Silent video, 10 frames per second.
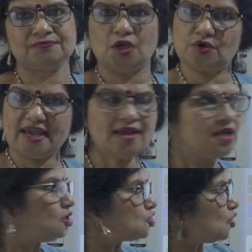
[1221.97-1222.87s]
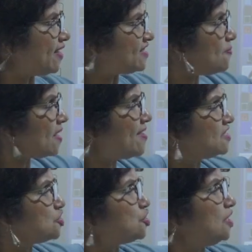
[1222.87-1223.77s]
Okay, so racemic
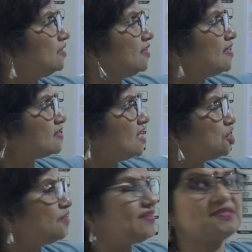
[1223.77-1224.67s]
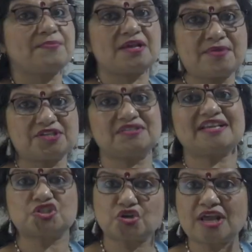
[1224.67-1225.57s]
mixture, the discussion of racemic mixture is
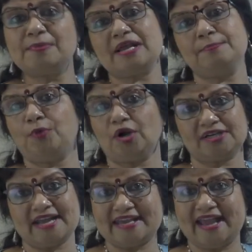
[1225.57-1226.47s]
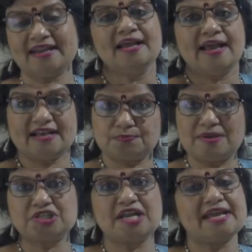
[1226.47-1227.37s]
extremely important again,
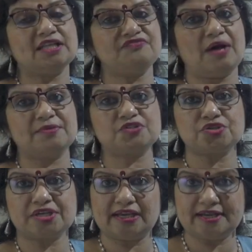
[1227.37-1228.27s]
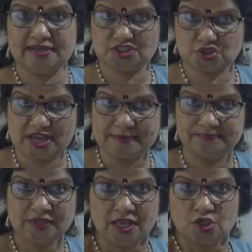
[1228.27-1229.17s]
especially in the pharmaceutical
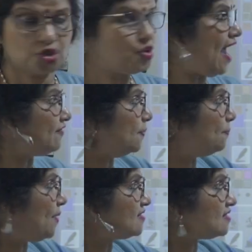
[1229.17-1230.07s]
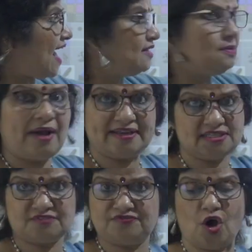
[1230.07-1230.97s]
industry. So you have the plus and the
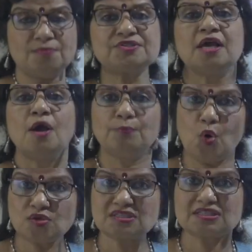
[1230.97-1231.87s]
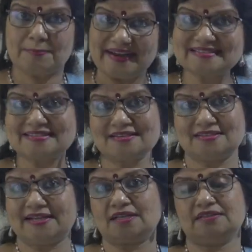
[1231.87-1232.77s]
minus forms. Most
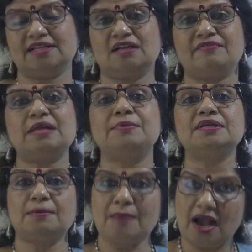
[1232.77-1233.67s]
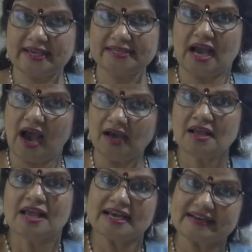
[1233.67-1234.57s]
medicines that are available in the market
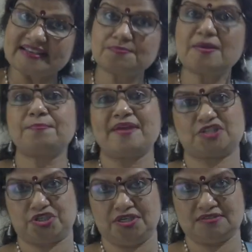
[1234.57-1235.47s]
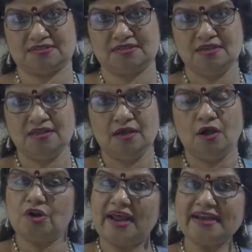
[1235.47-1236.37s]
are racemic mixtures.
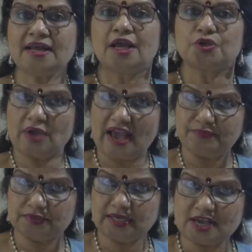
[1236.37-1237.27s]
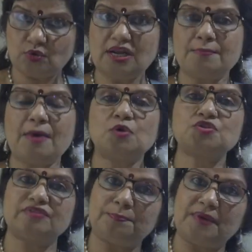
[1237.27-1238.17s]
Alright, you have the equal
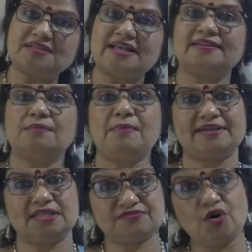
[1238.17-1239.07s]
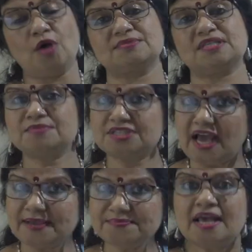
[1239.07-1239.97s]
amounts of the plus and the minus forms.
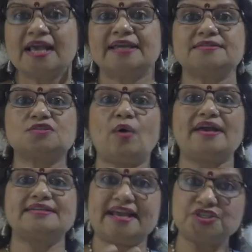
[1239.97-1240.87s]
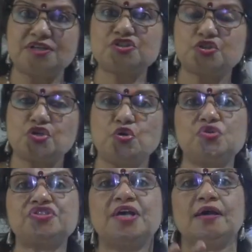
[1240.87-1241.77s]
Sometimes it is quite dangerous to
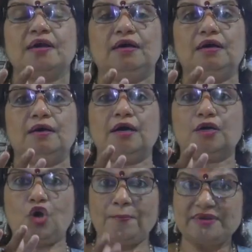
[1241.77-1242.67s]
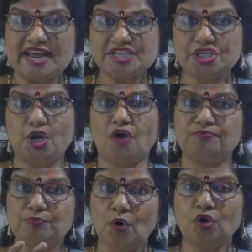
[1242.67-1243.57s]
use a combination
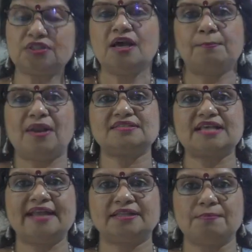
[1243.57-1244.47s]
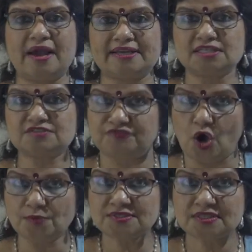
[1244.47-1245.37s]
of both plus and the minus
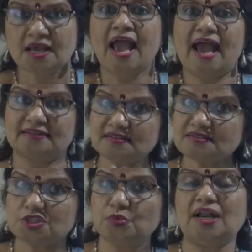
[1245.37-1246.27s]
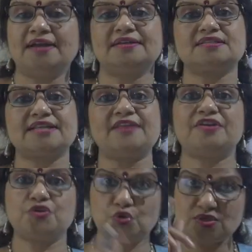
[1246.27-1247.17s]
forms, and this you will understand
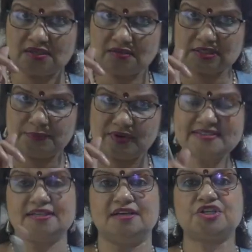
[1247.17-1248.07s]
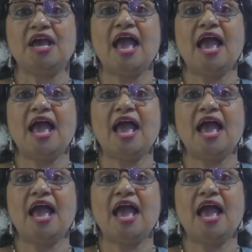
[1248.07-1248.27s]
when you do some research